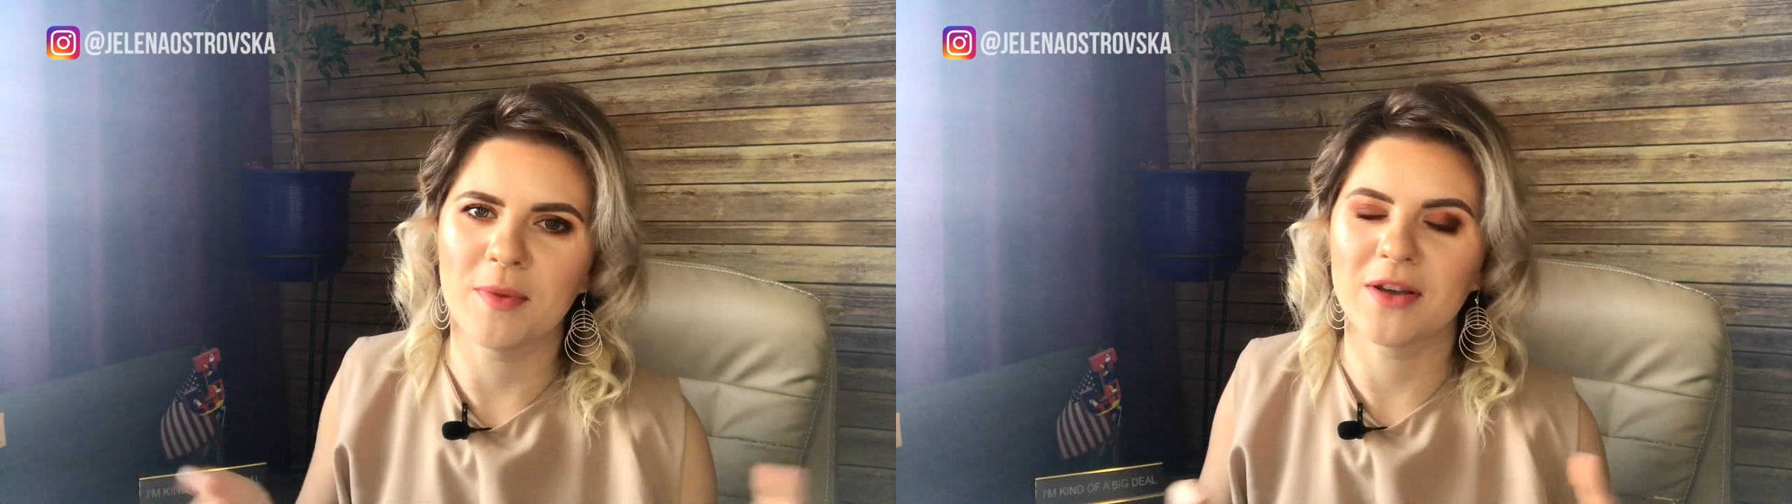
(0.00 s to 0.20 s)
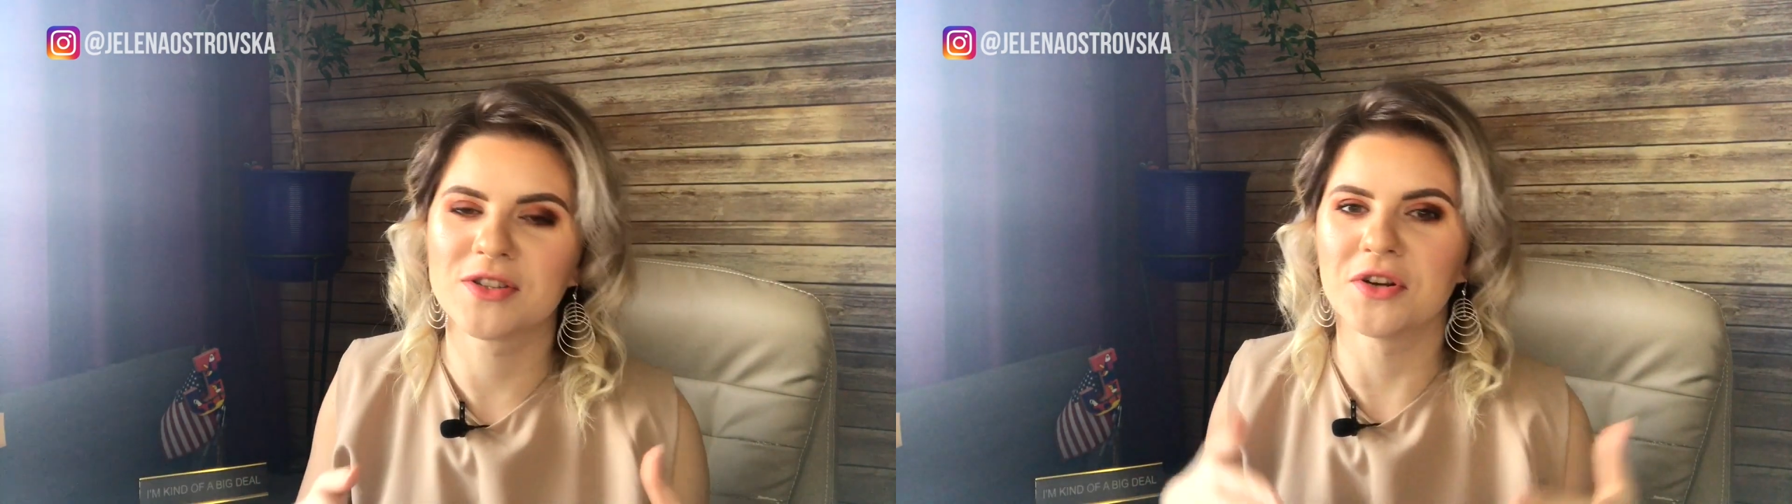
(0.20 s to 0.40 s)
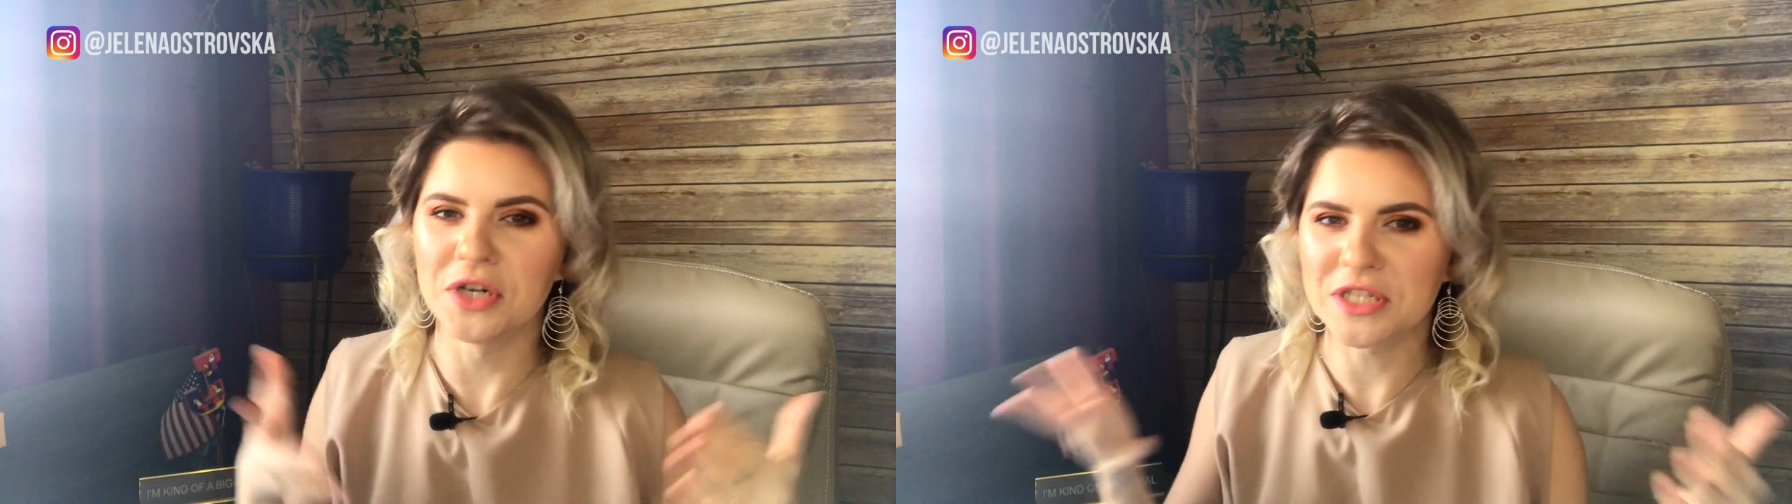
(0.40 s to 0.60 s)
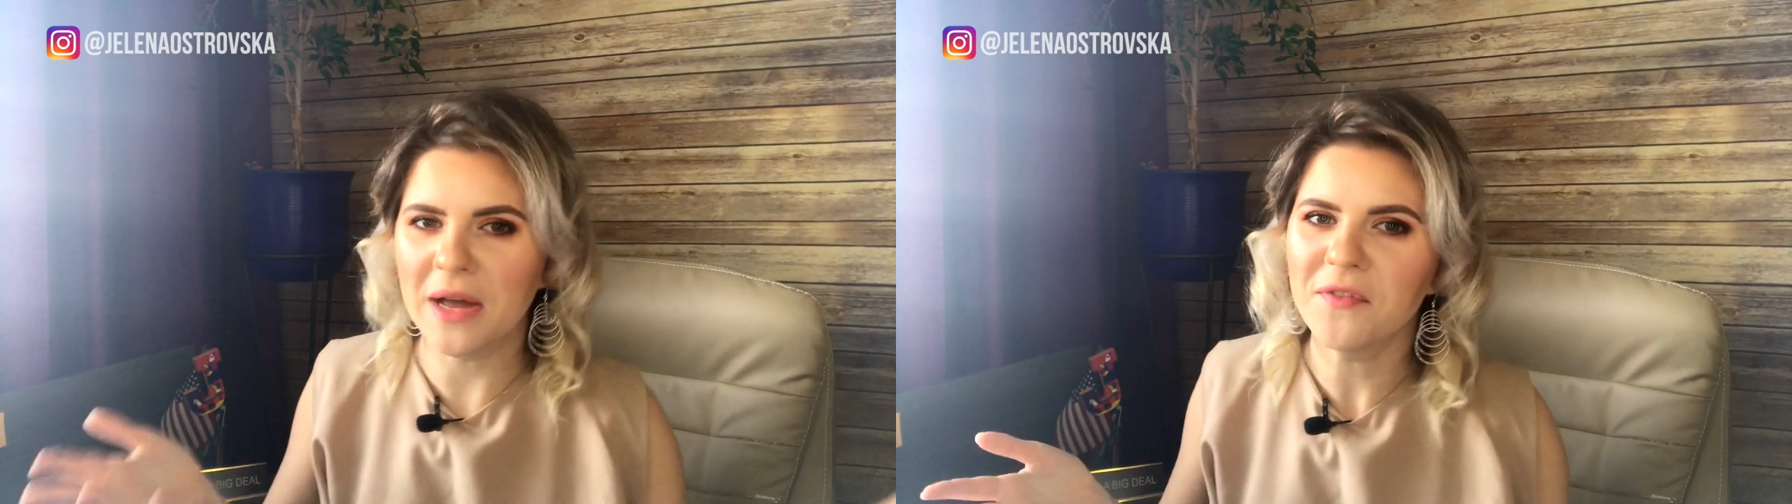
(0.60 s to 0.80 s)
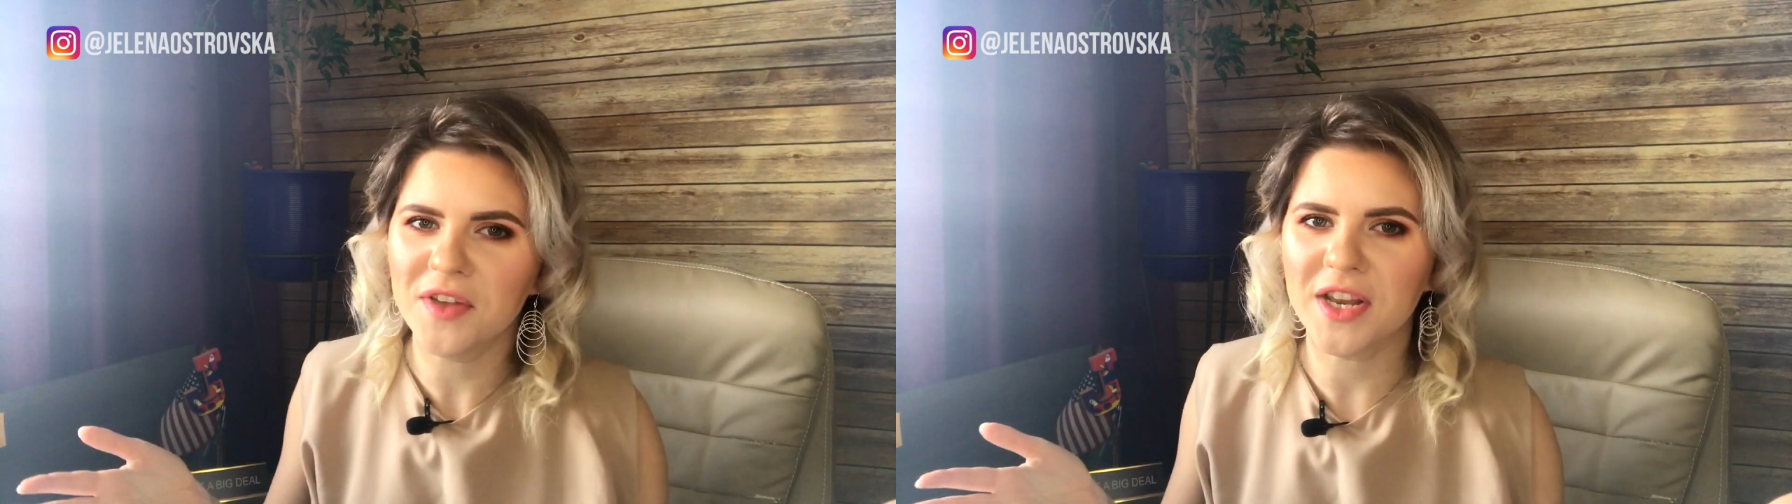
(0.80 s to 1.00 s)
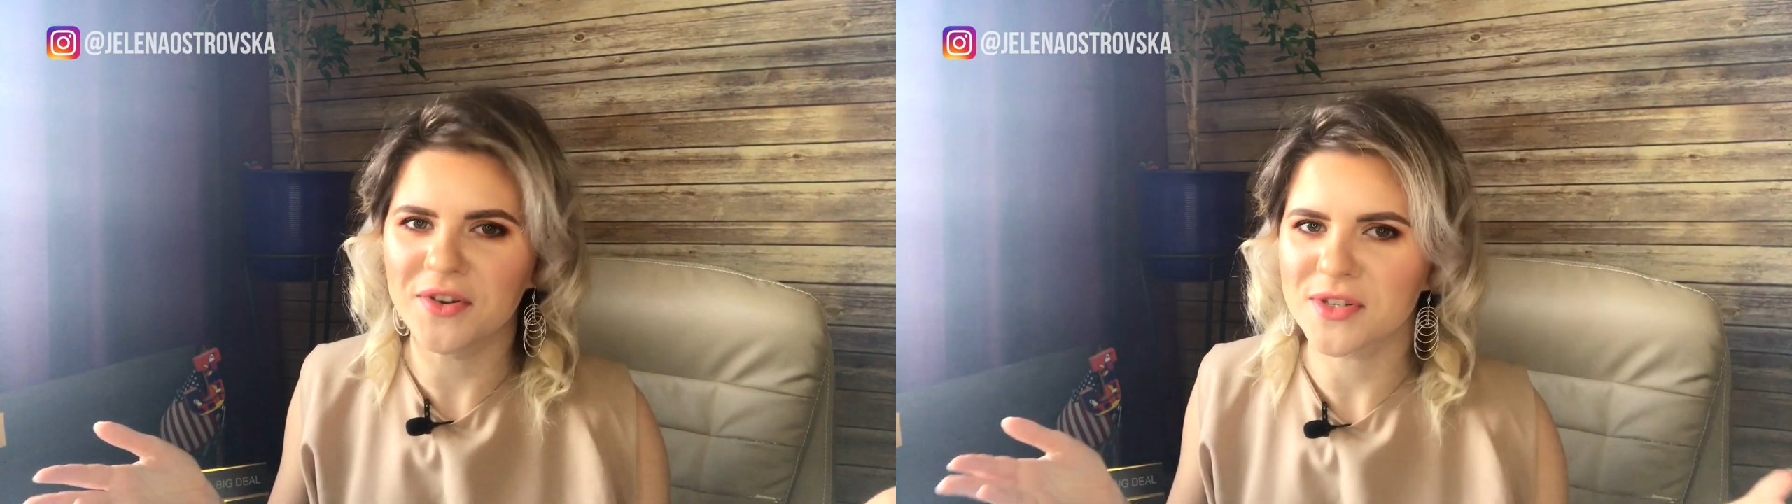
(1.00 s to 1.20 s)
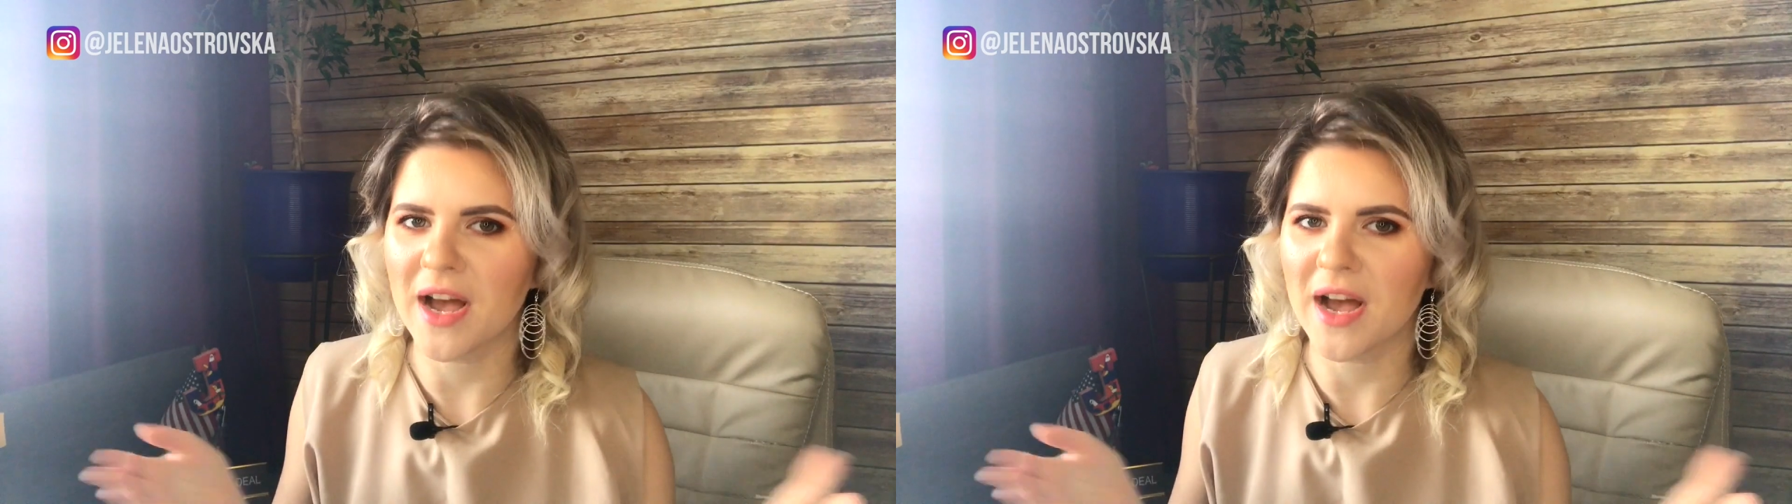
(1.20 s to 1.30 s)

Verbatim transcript: because there are some videos